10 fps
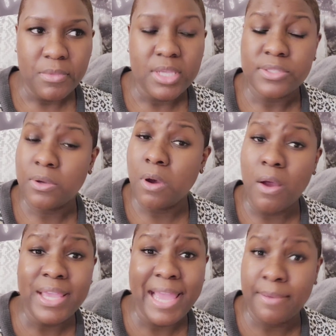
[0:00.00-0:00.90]
So all
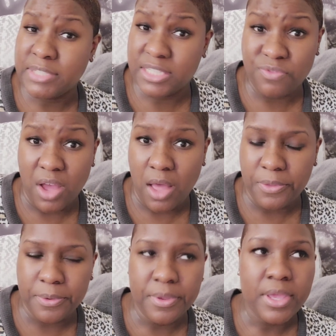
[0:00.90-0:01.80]
he had was his father.